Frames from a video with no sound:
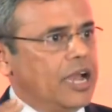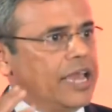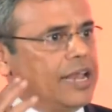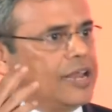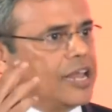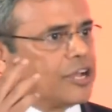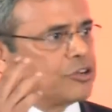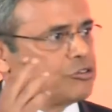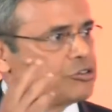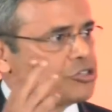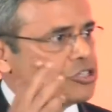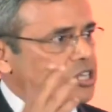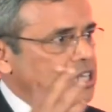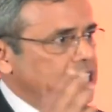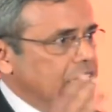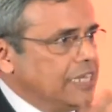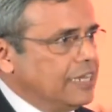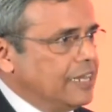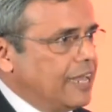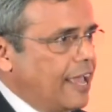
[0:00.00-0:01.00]

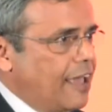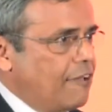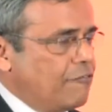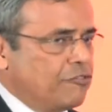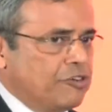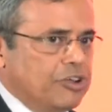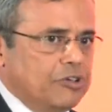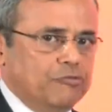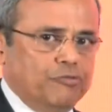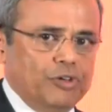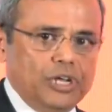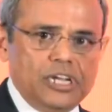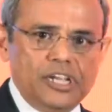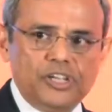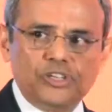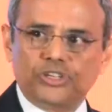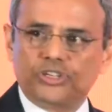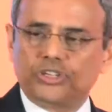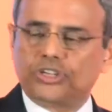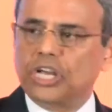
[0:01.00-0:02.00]
electricity in every
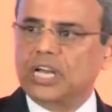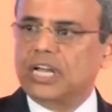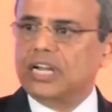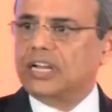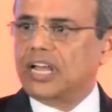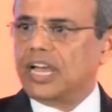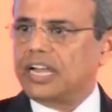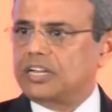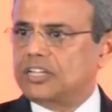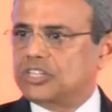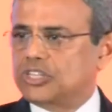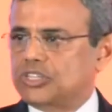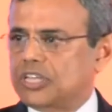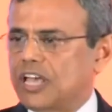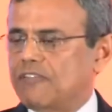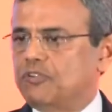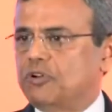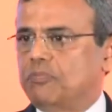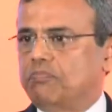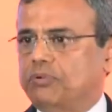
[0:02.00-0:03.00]
village,
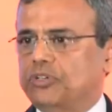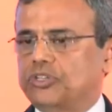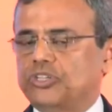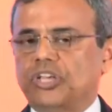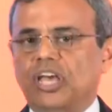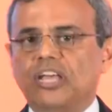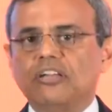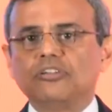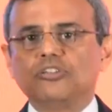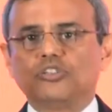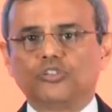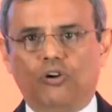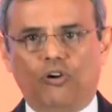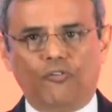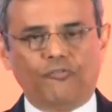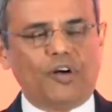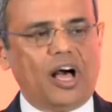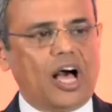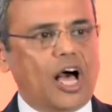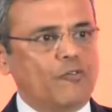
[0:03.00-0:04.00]
97%
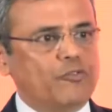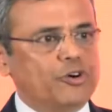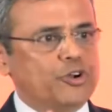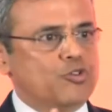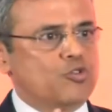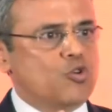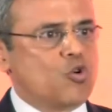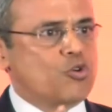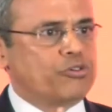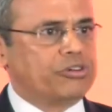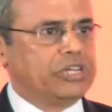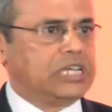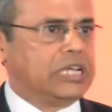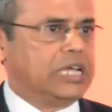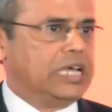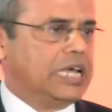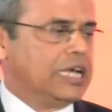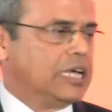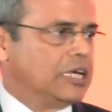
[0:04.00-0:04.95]
of our rural